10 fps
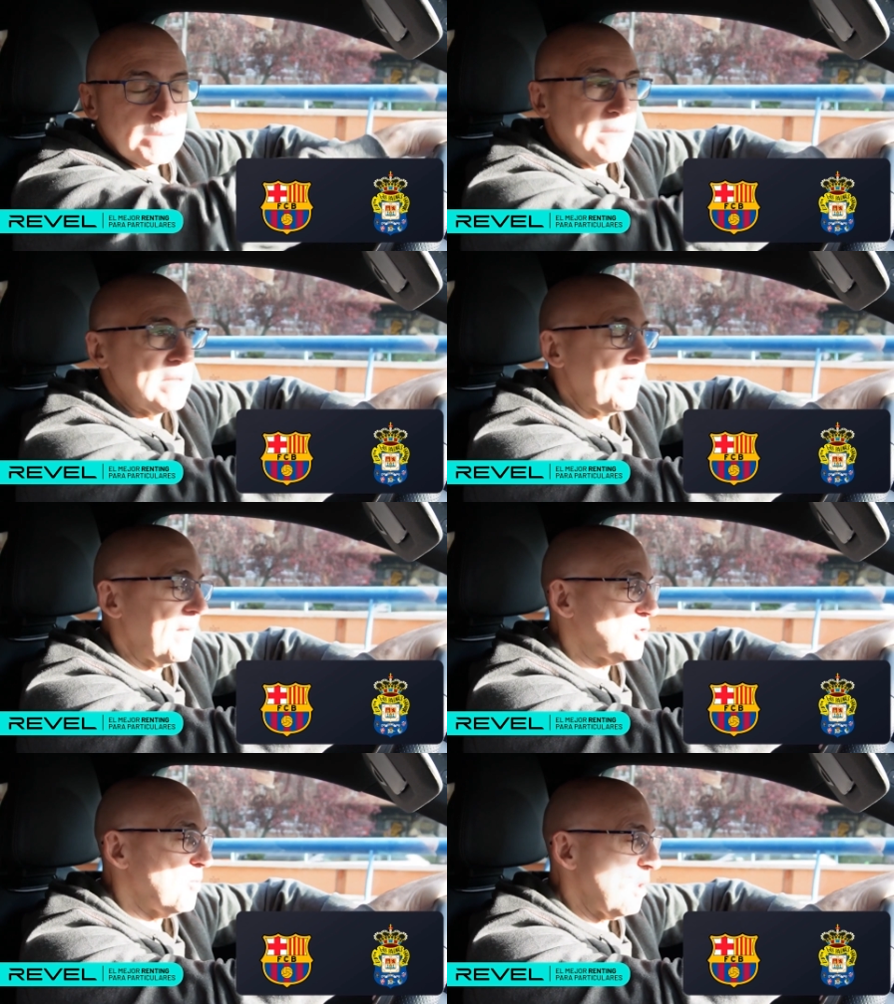You will
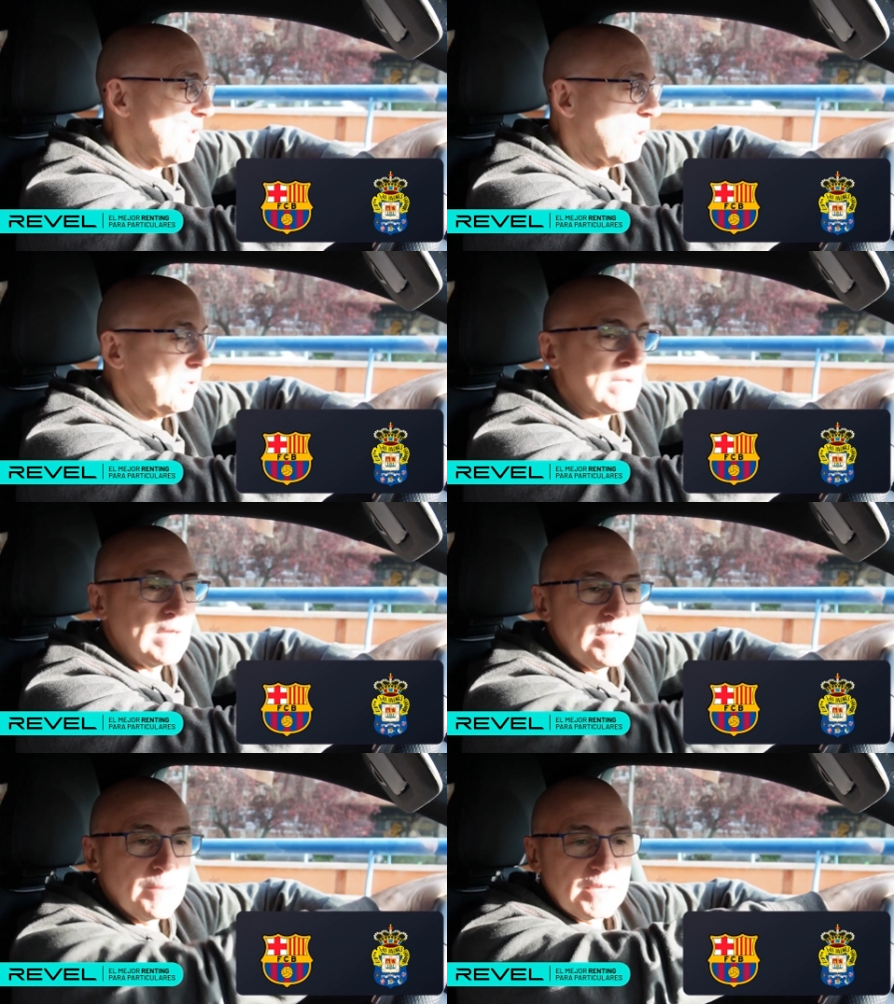have a video as soon
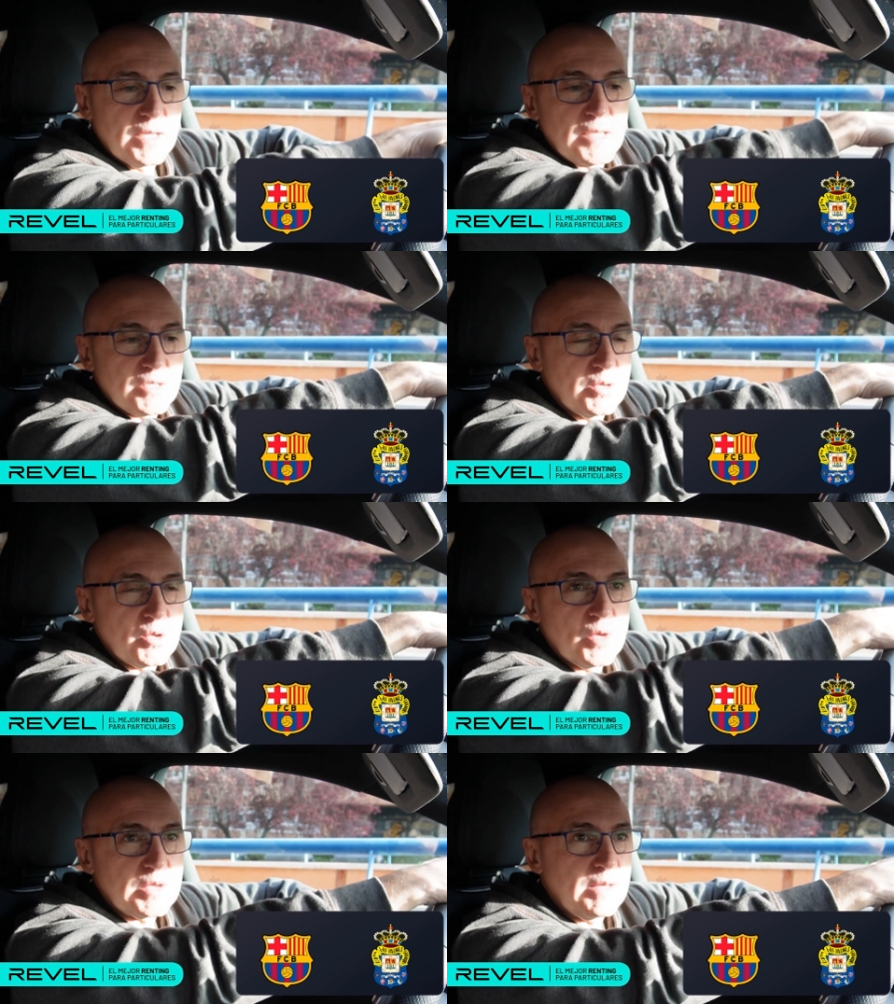as the match ends, of
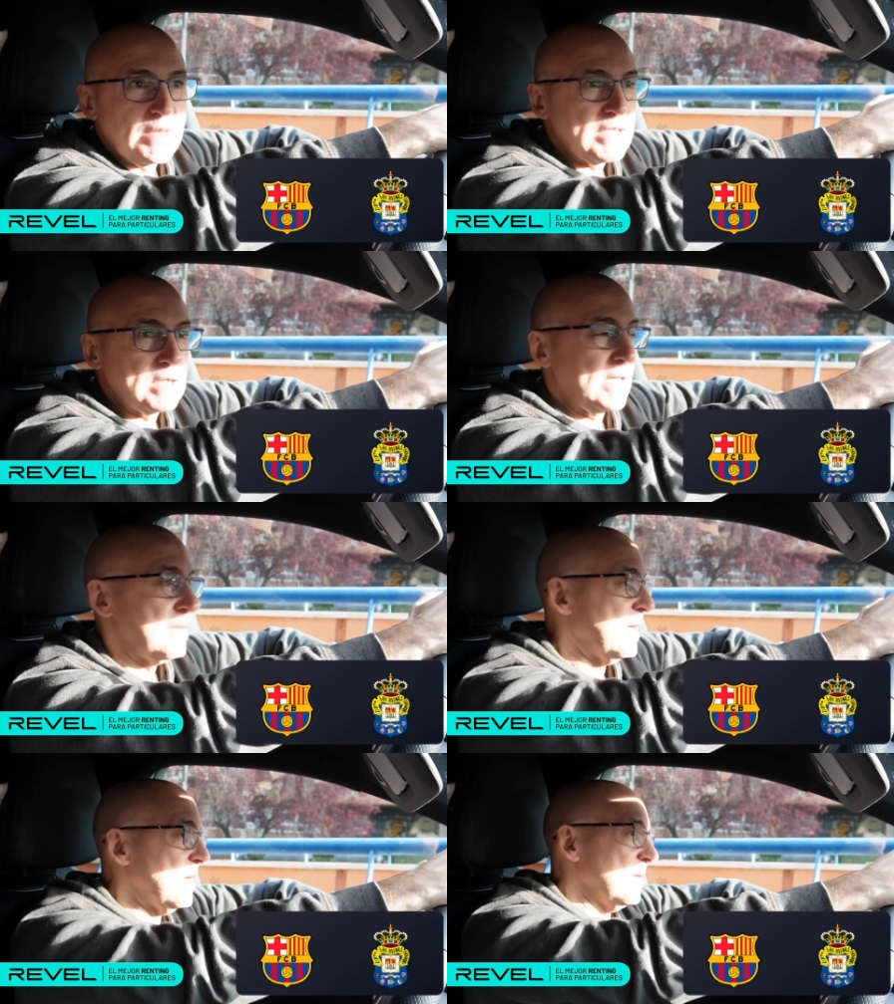course, of this early
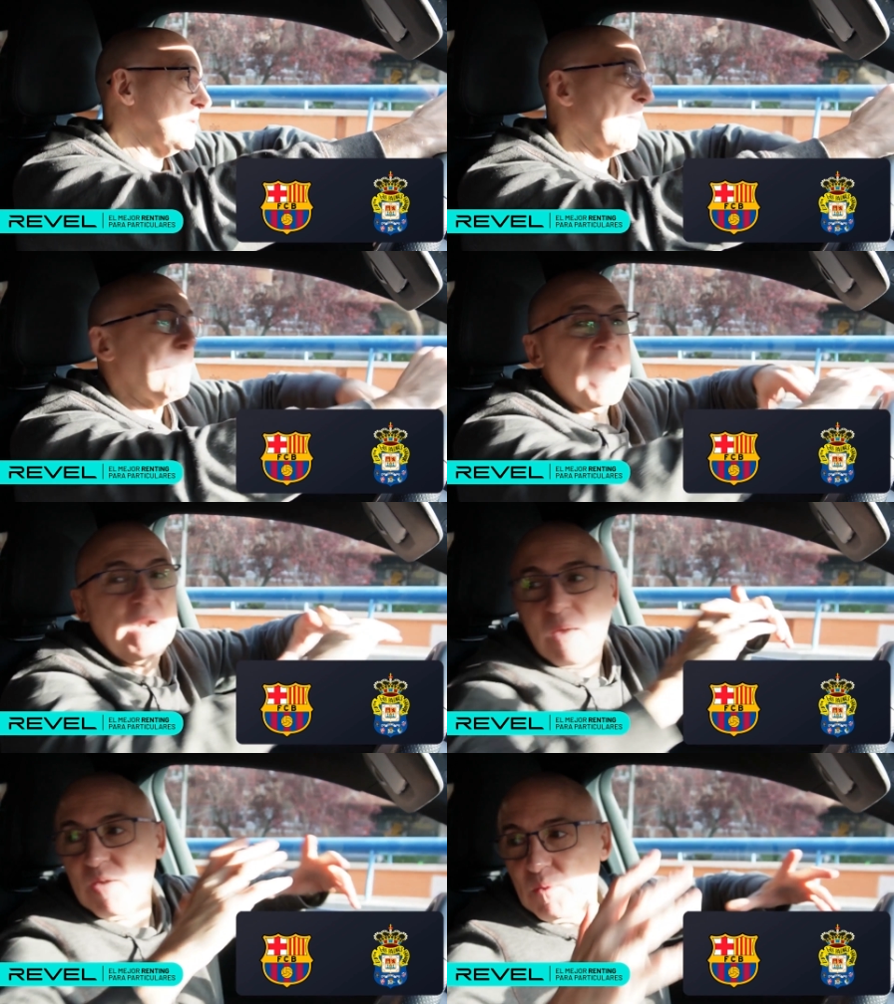Barça match,
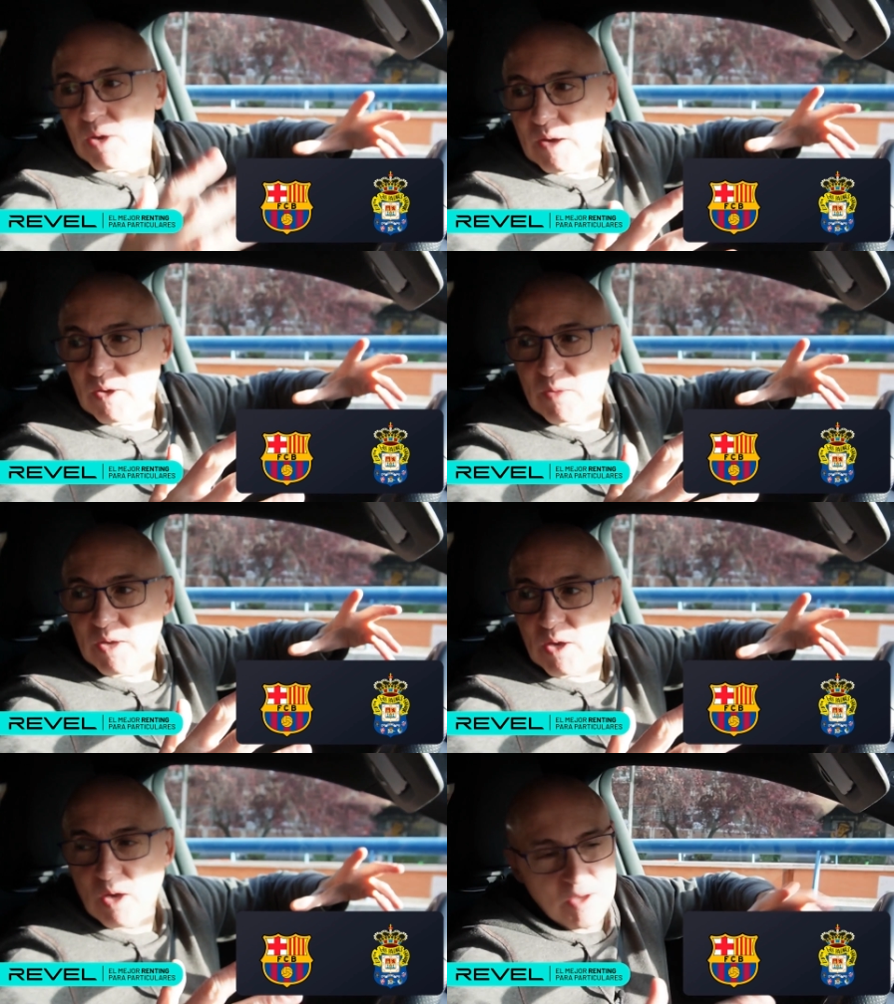and you will have the
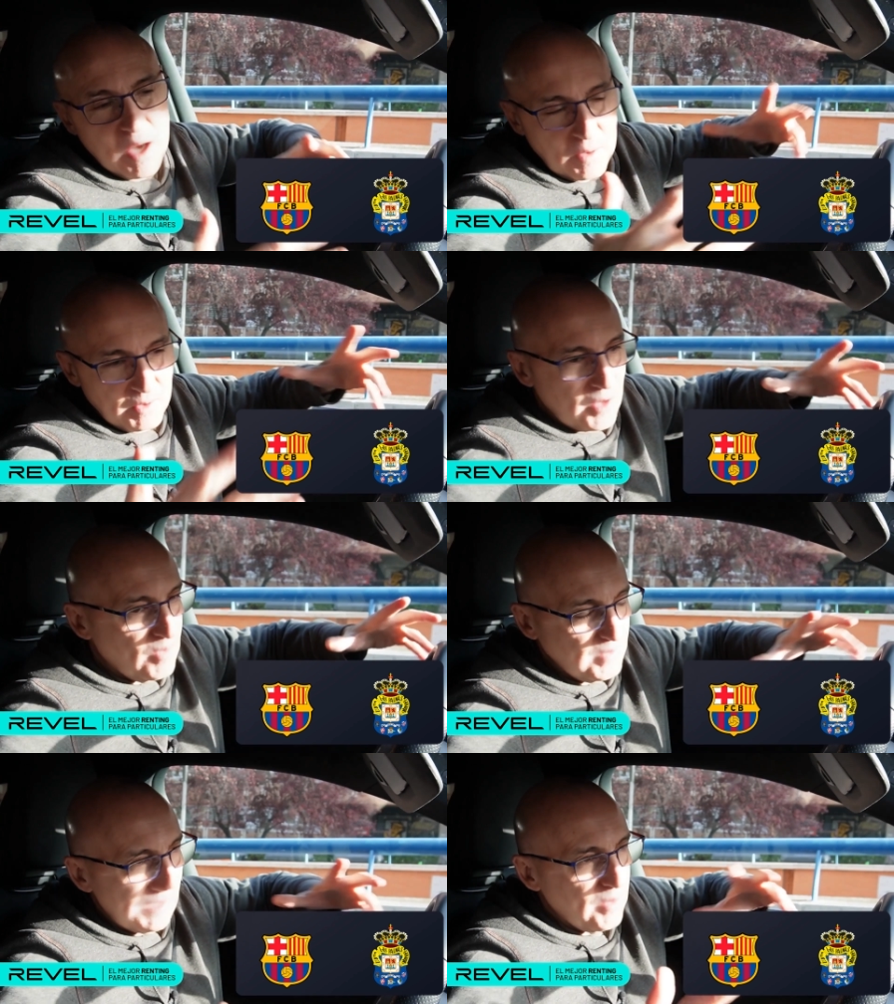video around
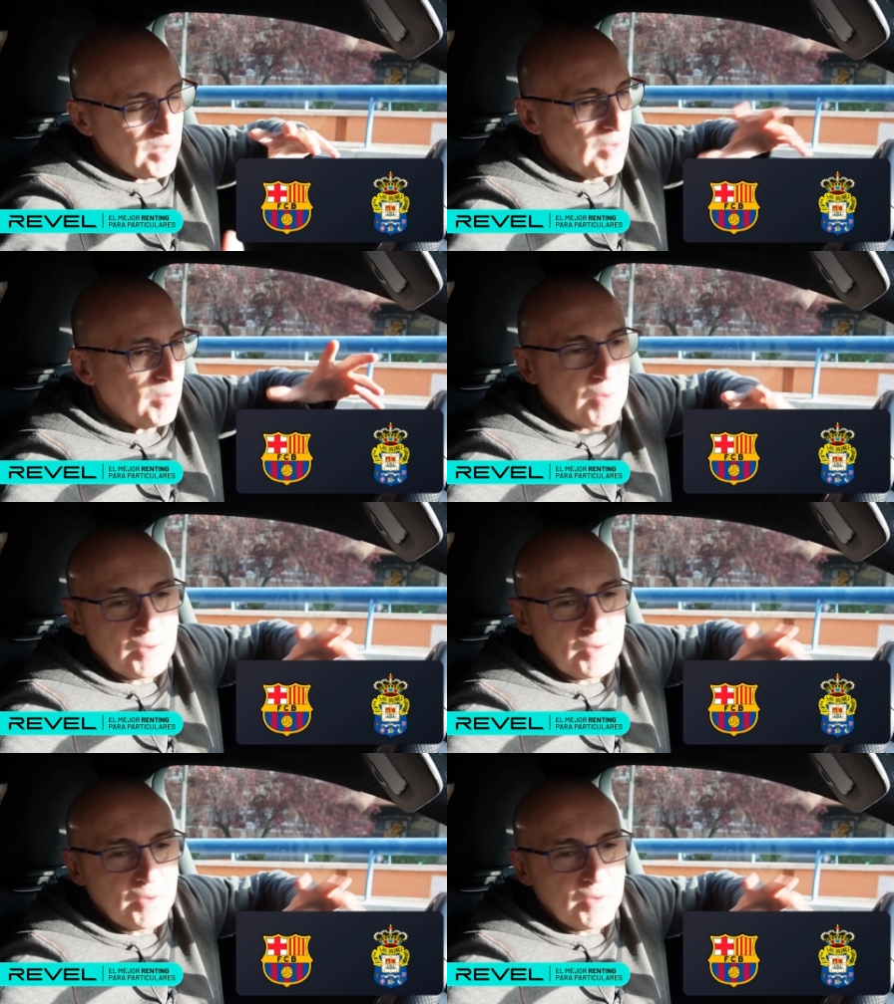4:15 p.m.